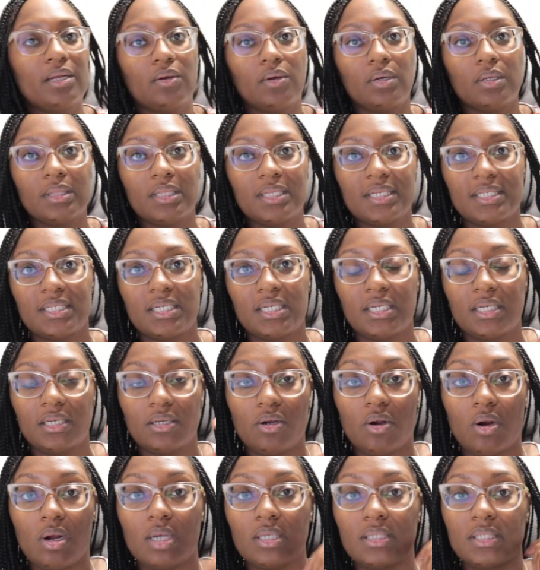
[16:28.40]
on listing and
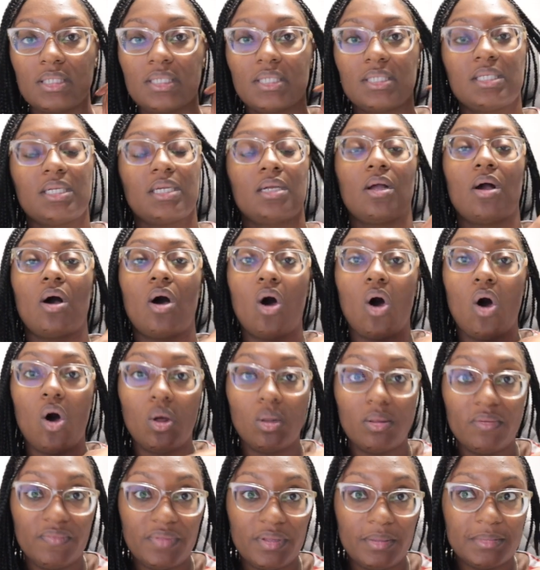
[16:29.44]
cross-listing
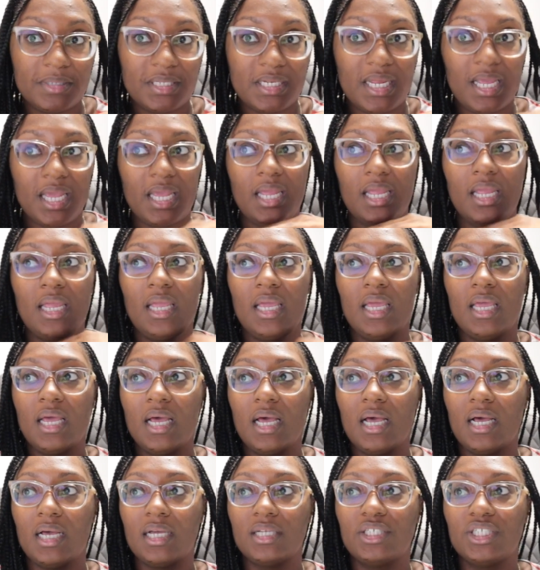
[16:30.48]
all of them today,
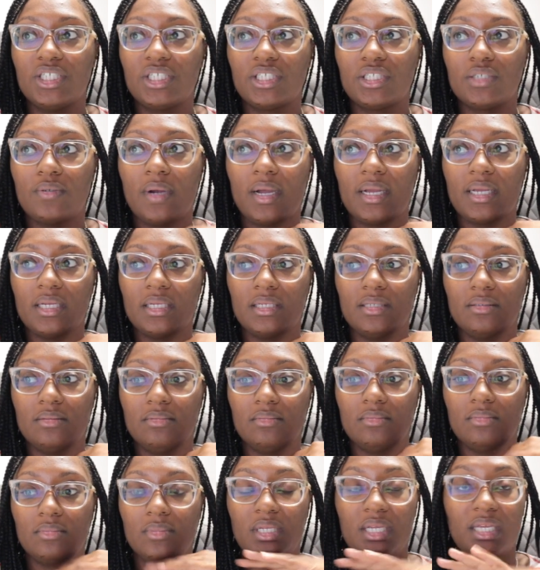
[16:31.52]
just so I
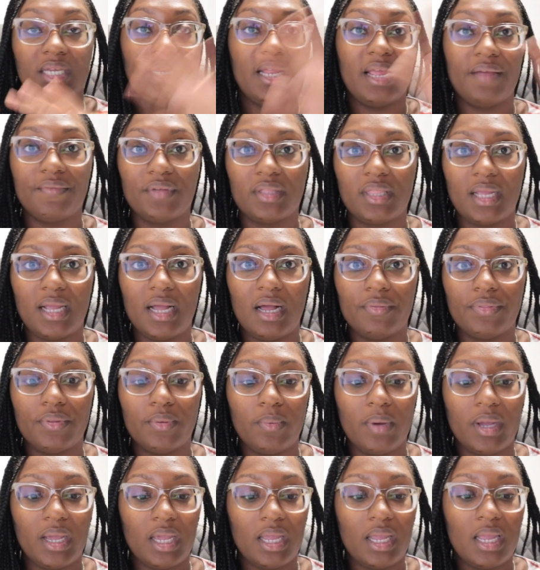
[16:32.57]
can get everything out the
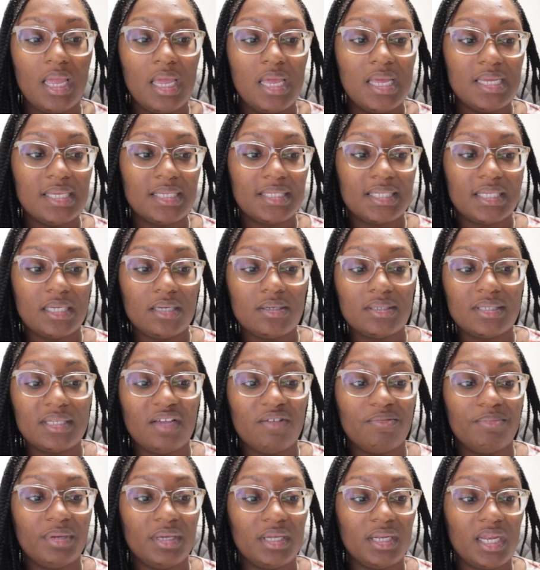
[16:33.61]
way. Sales
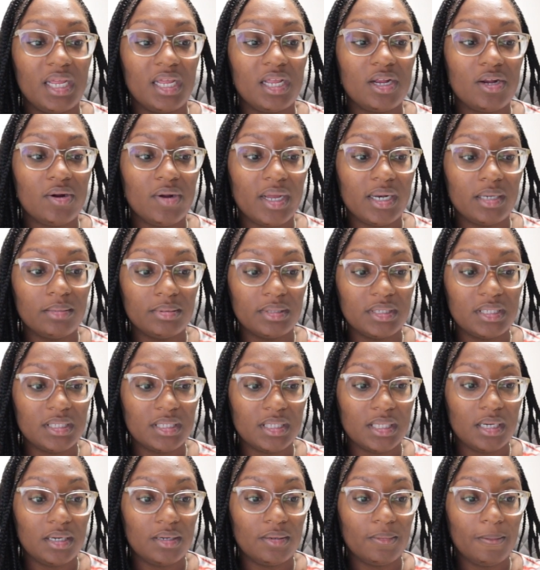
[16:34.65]
have been incredibly
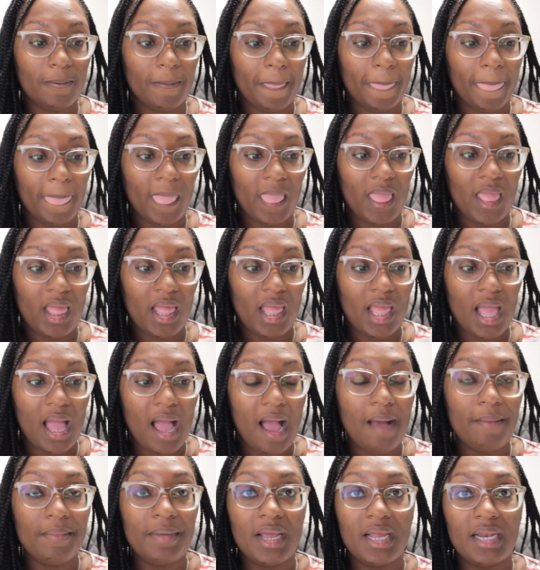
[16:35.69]
slow.
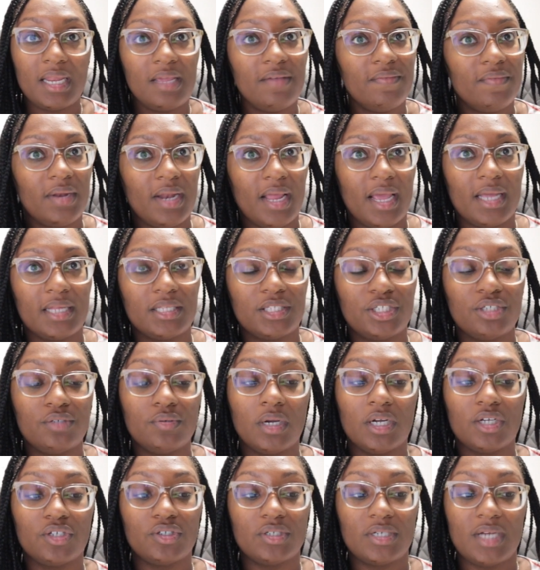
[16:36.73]
I'm not even at
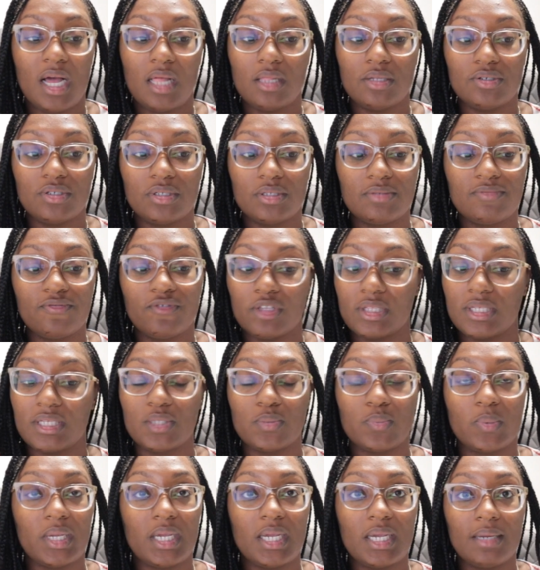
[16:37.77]
$200 for this
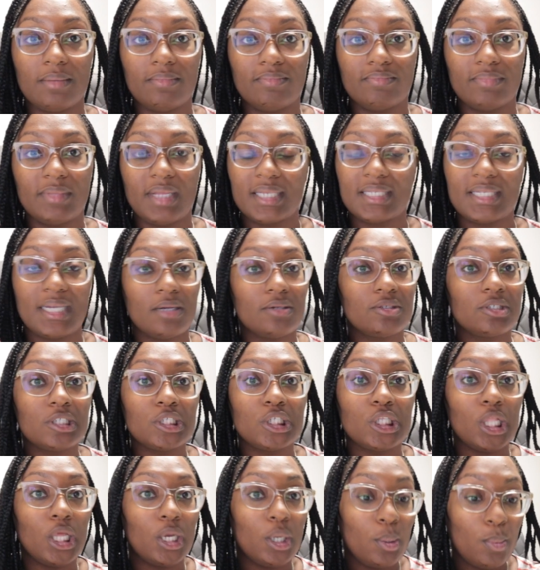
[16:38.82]
week. That's how
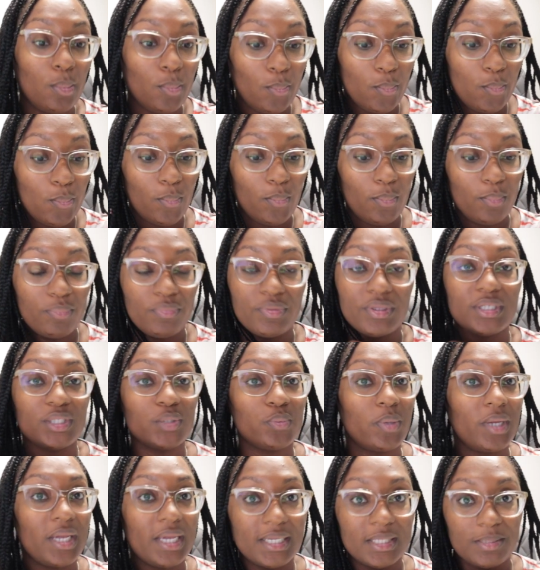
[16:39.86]
slow this
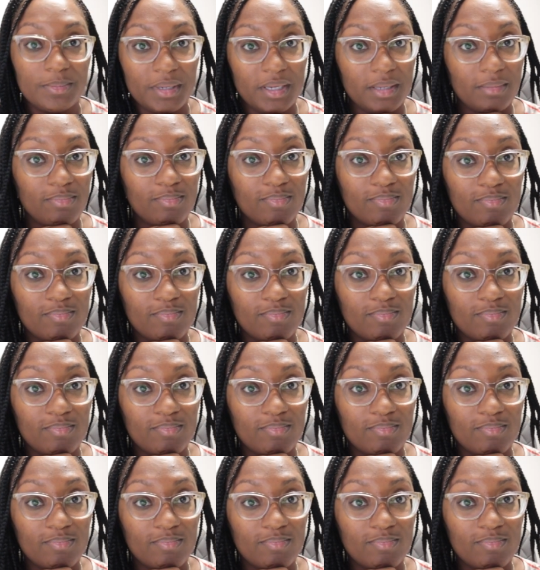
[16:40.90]
week has been.